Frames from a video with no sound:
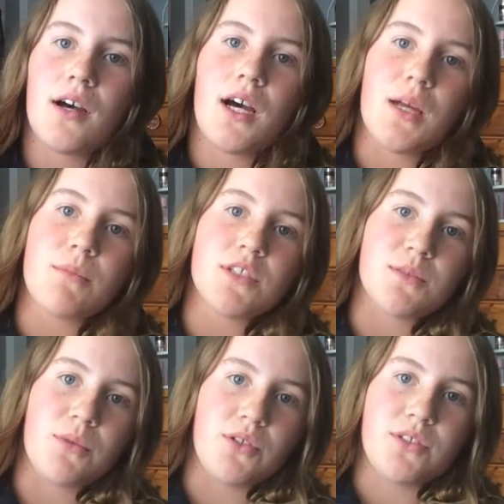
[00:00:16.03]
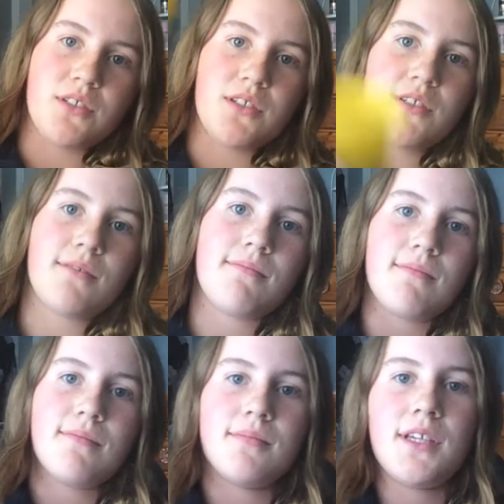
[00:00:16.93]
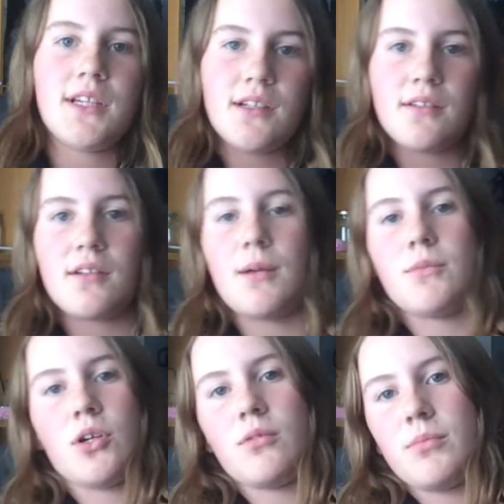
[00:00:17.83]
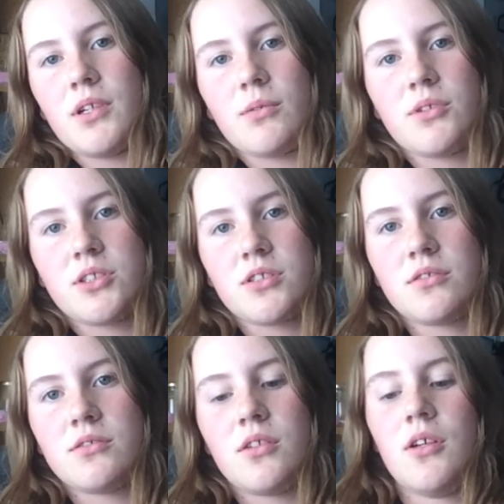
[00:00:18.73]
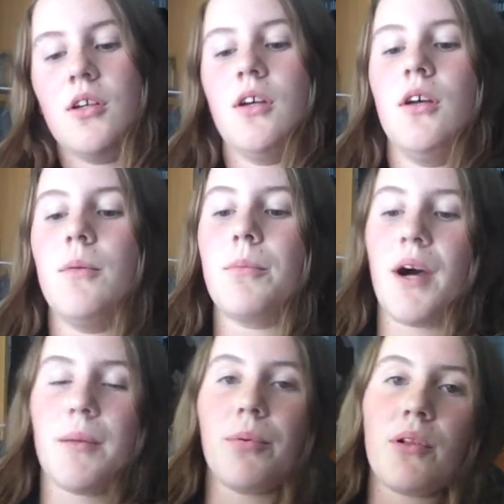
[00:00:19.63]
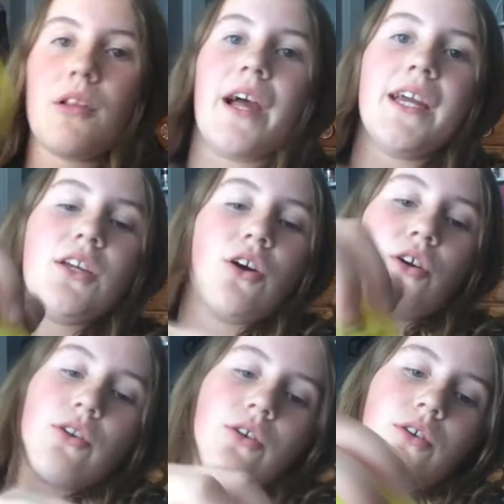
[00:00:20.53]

I'm sponsored. Kidding, I'm not, but I wish. By Play-Doh.